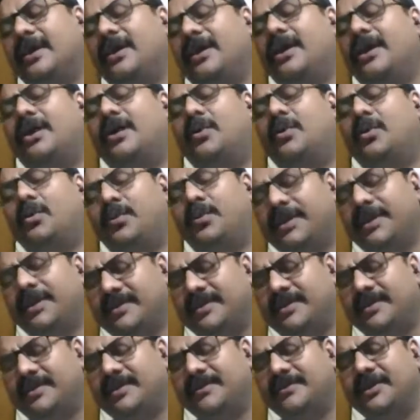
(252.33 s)
with
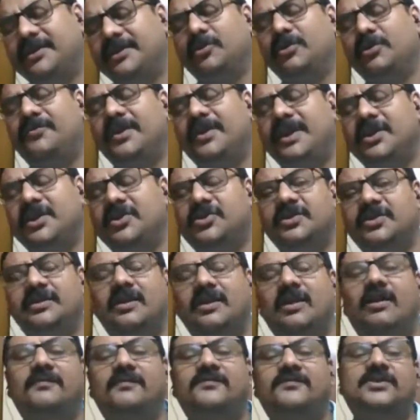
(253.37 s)
the unification of
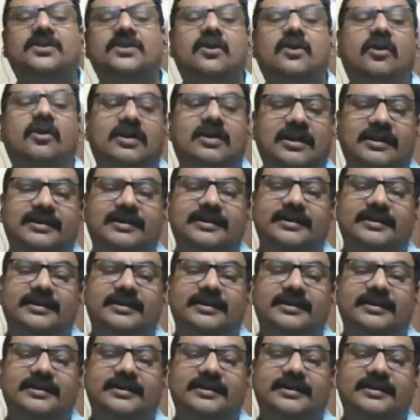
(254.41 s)
Scotland.